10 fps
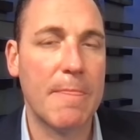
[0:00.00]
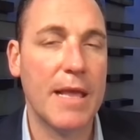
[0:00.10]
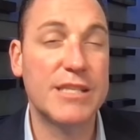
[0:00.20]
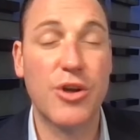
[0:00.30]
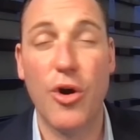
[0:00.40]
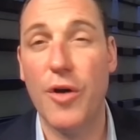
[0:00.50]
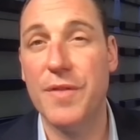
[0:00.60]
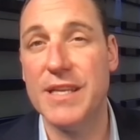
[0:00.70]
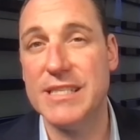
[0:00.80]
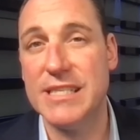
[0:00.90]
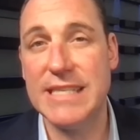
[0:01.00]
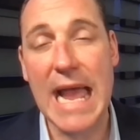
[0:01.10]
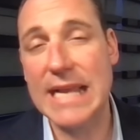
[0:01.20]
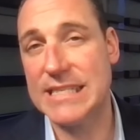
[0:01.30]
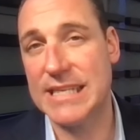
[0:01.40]
It's called the
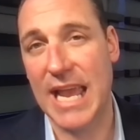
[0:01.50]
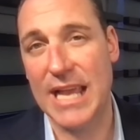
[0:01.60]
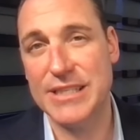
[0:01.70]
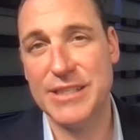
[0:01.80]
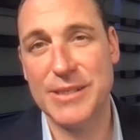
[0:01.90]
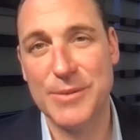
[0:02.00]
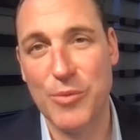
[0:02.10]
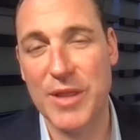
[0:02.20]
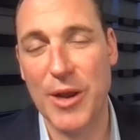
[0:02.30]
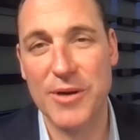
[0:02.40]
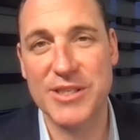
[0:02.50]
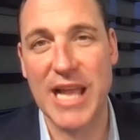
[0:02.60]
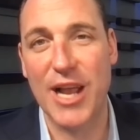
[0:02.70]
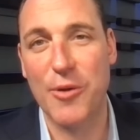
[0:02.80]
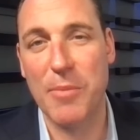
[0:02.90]
Stackscast with Erick
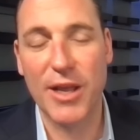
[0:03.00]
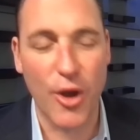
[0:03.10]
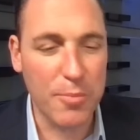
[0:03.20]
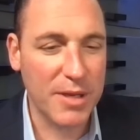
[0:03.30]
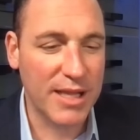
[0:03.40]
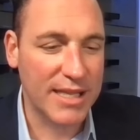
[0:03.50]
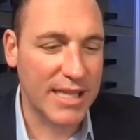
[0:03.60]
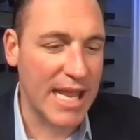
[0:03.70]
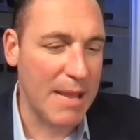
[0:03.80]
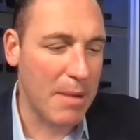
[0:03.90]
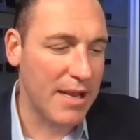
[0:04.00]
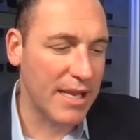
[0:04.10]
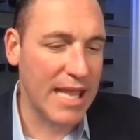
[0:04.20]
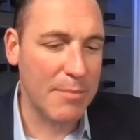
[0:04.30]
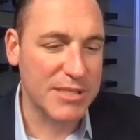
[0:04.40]
Stakelbeck. Hope you like the name. My
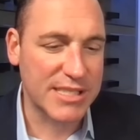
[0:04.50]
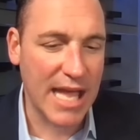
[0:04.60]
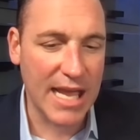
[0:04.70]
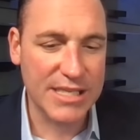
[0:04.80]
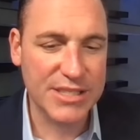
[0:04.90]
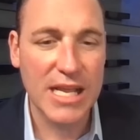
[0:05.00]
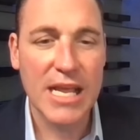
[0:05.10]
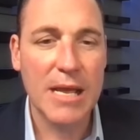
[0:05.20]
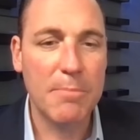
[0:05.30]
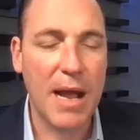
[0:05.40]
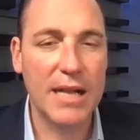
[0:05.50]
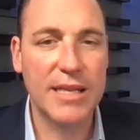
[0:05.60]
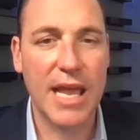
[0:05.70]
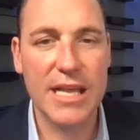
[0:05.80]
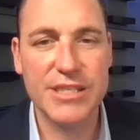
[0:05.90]
nickname is Stacks.
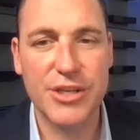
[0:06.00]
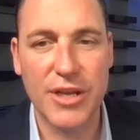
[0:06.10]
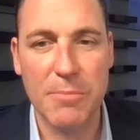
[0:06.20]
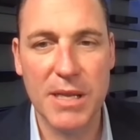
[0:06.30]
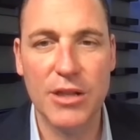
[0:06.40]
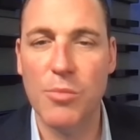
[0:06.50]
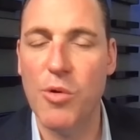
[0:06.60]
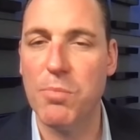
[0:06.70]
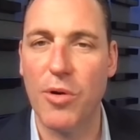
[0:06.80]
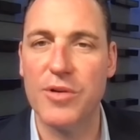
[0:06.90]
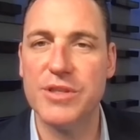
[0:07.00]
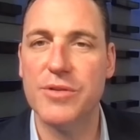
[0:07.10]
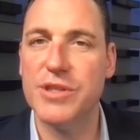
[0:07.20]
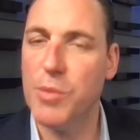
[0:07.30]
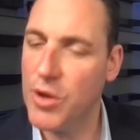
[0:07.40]
Podcast, you can be a little more personal,
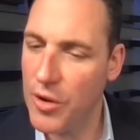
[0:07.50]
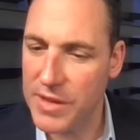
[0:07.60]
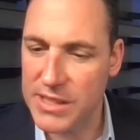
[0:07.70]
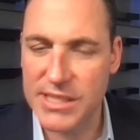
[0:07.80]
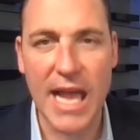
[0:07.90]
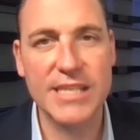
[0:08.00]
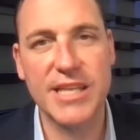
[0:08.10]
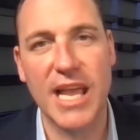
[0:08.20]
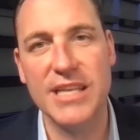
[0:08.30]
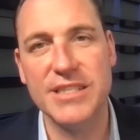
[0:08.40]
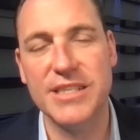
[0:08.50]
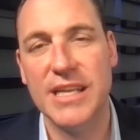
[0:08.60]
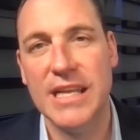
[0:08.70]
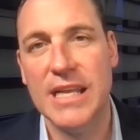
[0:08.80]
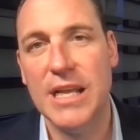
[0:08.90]
so we call it the Stackscast
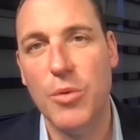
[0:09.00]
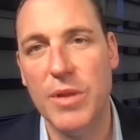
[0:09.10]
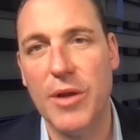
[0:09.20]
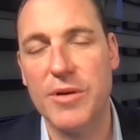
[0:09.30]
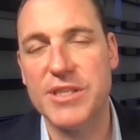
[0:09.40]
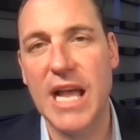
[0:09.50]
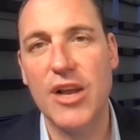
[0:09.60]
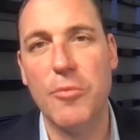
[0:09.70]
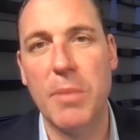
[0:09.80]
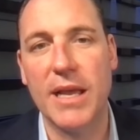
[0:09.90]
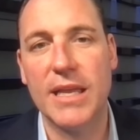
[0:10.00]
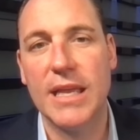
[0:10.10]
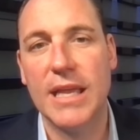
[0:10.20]
with Erick Stakelbeck.